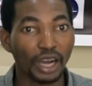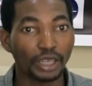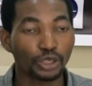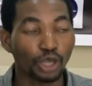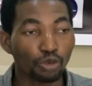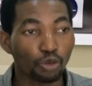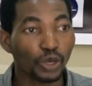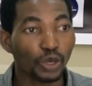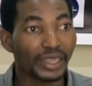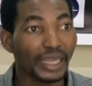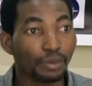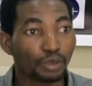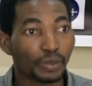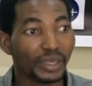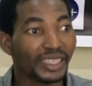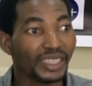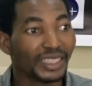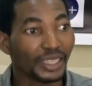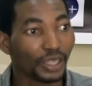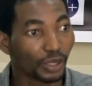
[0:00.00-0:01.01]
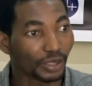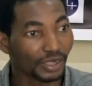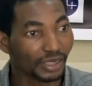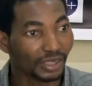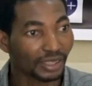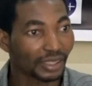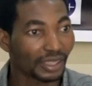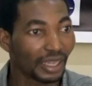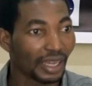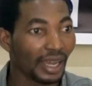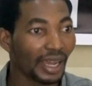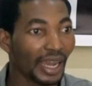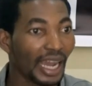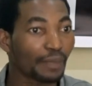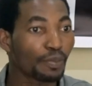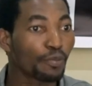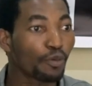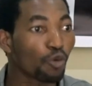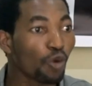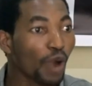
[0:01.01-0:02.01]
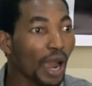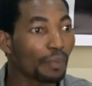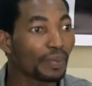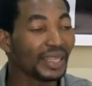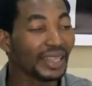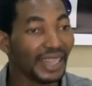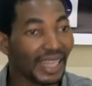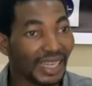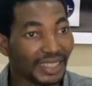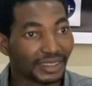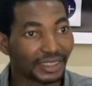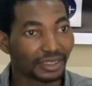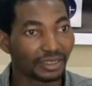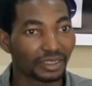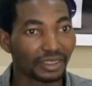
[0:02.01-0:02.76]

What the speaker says: those who claim to be leading us, and people who are being led,